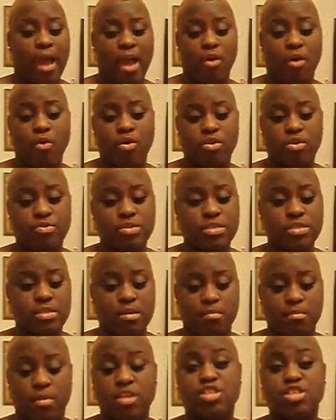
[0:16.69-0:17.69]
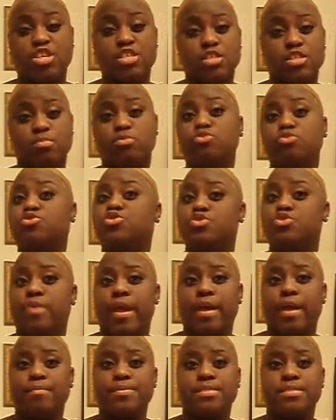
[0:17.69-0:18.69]
I ordered some adjustable
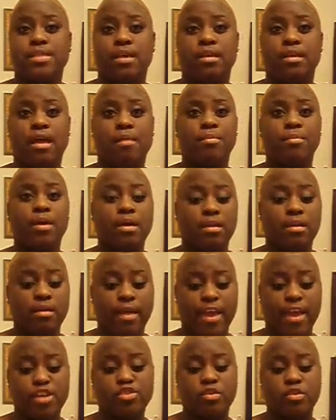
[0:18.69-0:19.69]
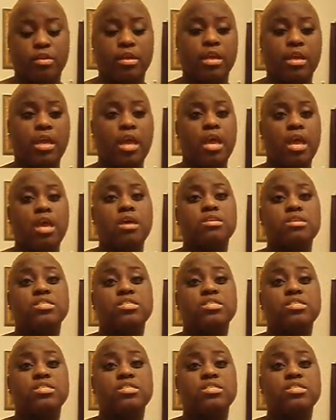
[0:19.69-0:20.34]
straps that I'm going to actually